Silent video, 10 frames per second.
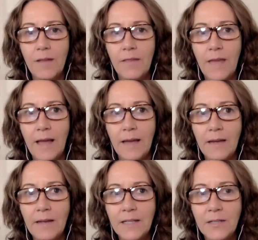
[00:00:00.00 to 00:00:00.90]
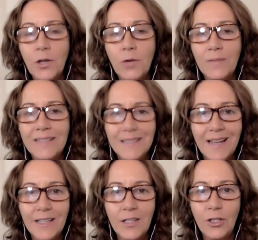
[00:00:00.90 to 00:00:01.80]
that because it's
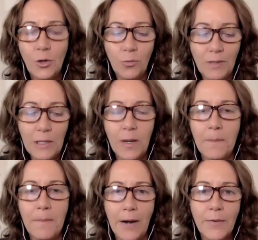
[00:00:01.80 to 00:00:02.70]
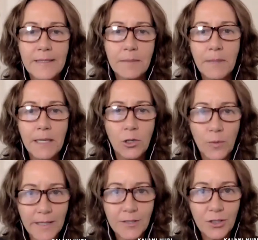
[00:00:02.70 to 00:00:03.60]
kind of like you don't really want to marry somebody
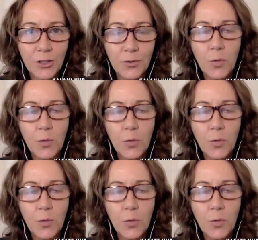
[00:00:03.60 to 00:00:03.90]
who is you.